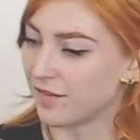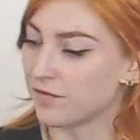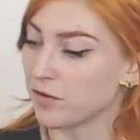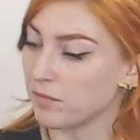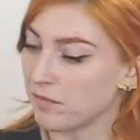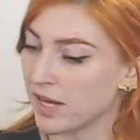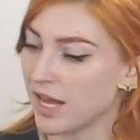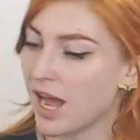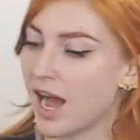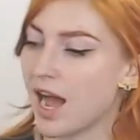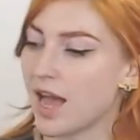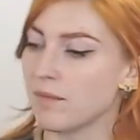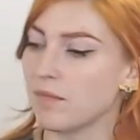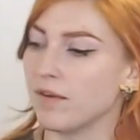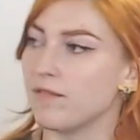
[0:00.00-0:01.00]
for me,
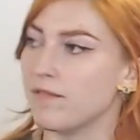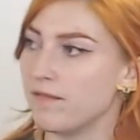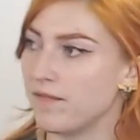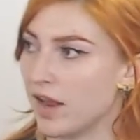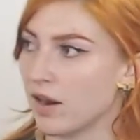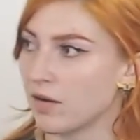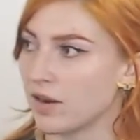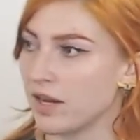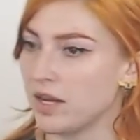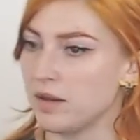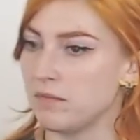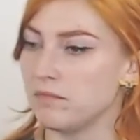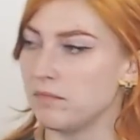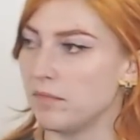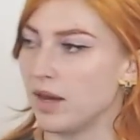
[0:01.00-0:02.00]
I'm a
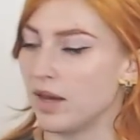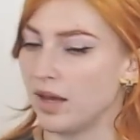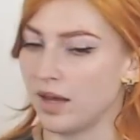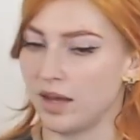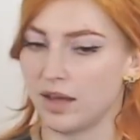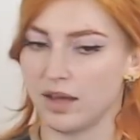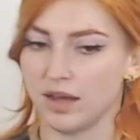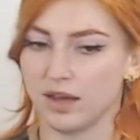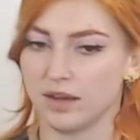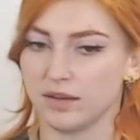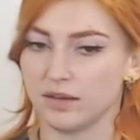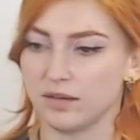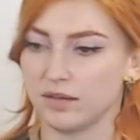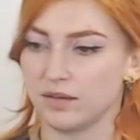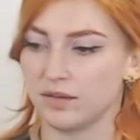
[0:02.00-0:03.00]
very,
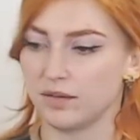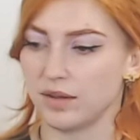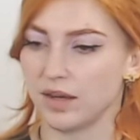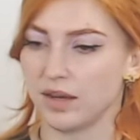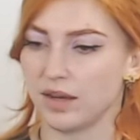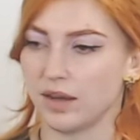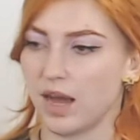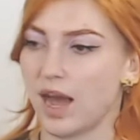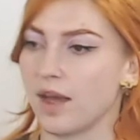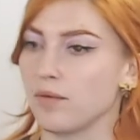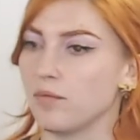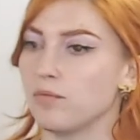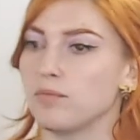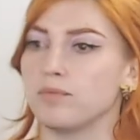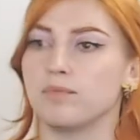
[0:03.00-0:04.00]

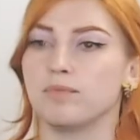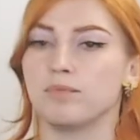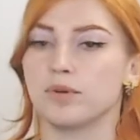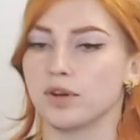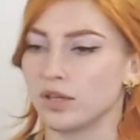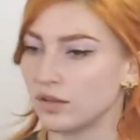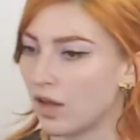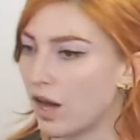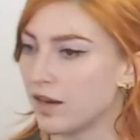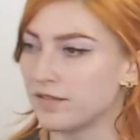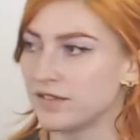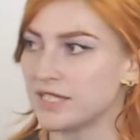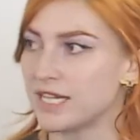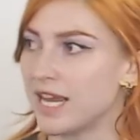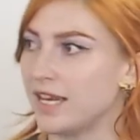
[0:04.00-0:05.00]
I put a lot of
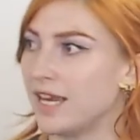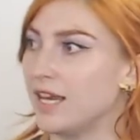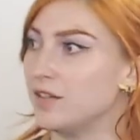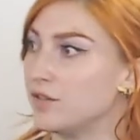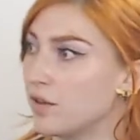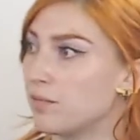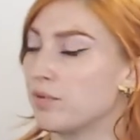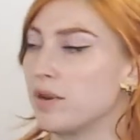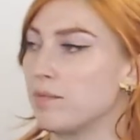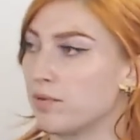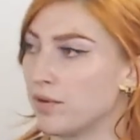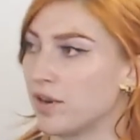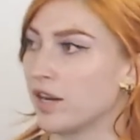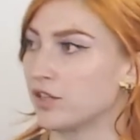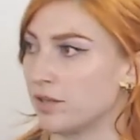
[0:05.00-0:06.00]
stake into the
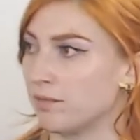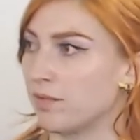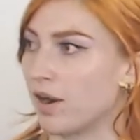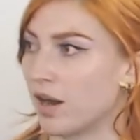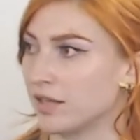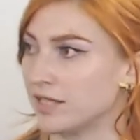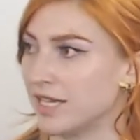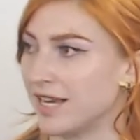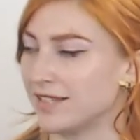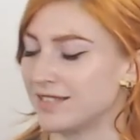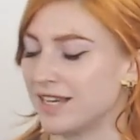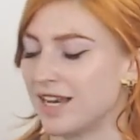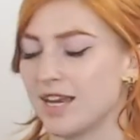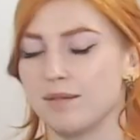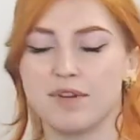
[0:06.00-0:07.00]
pre-production process.
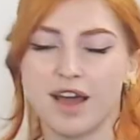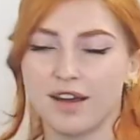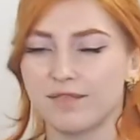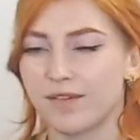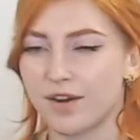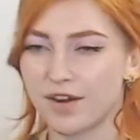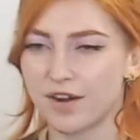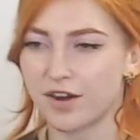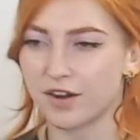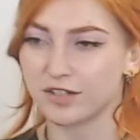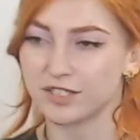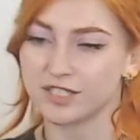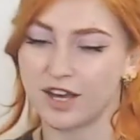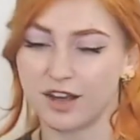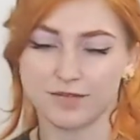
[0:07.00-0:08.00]
I am not Werner
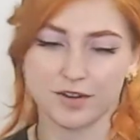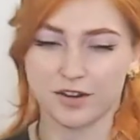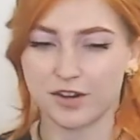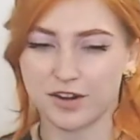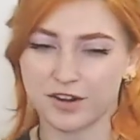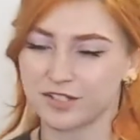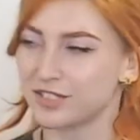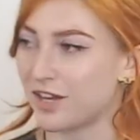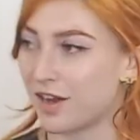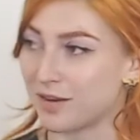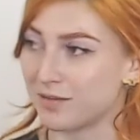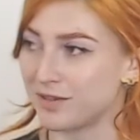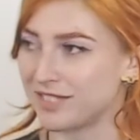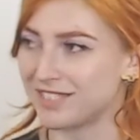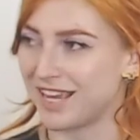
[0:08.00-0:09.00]
Herzog. Werner Herzog
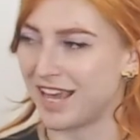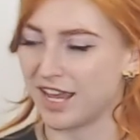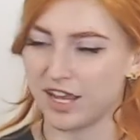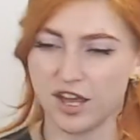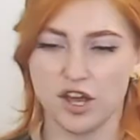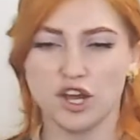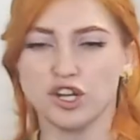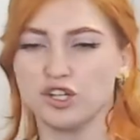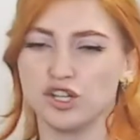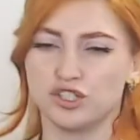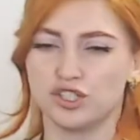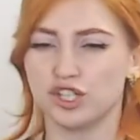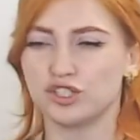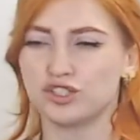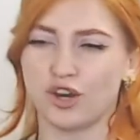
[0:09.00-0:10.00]
would say, you
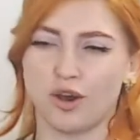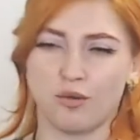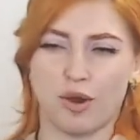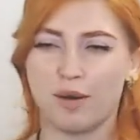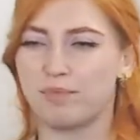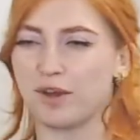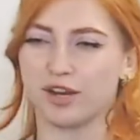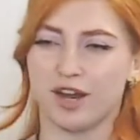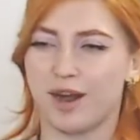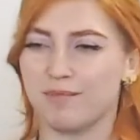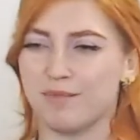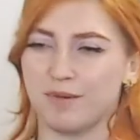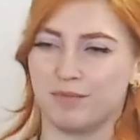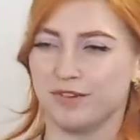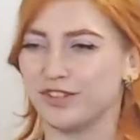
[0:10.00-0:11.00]
just show up and come
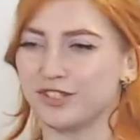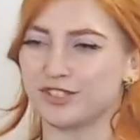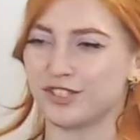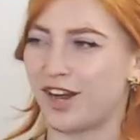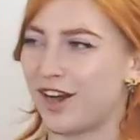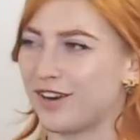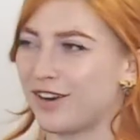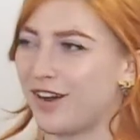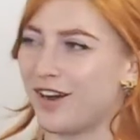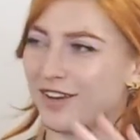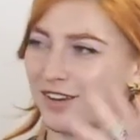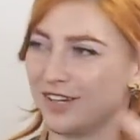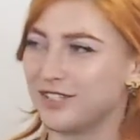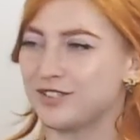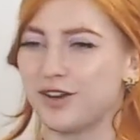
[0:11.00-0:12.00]
up with the shot
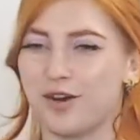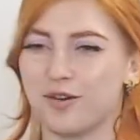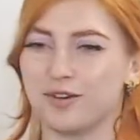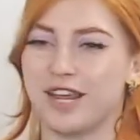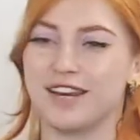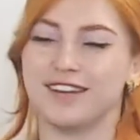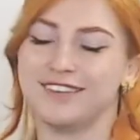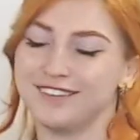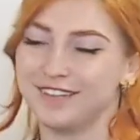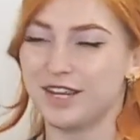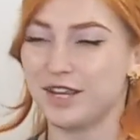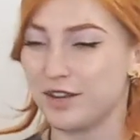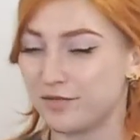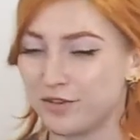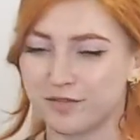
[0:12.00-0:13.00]
on its own, and
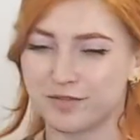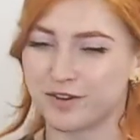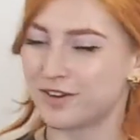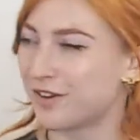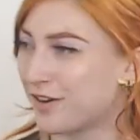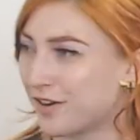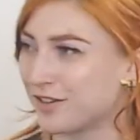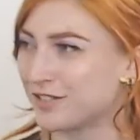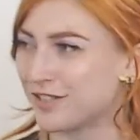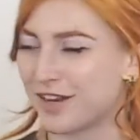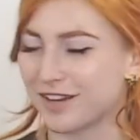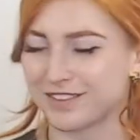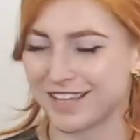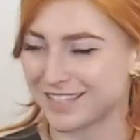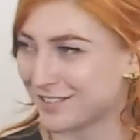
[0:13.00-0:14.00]
if you're Werner Herzog, that's